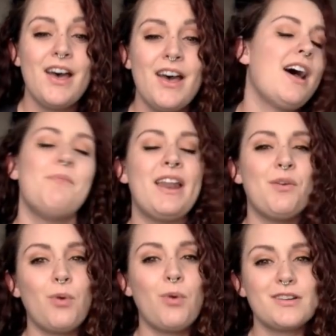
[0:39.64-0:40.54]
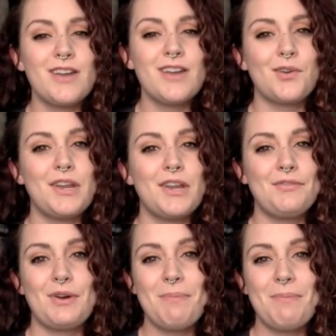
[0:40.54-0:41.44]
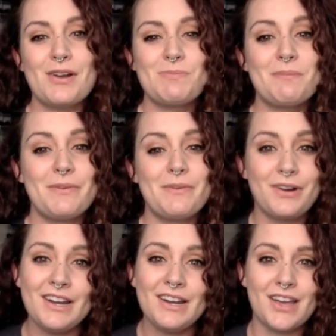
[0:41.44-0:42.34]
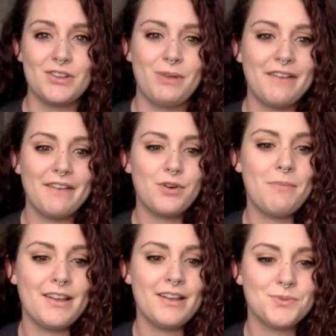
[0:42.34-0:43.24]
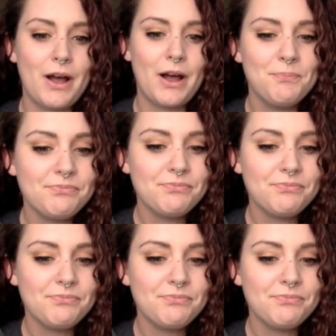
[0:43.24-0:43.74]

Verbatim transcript: And it works not only for Poshmark, but for any other platform as well.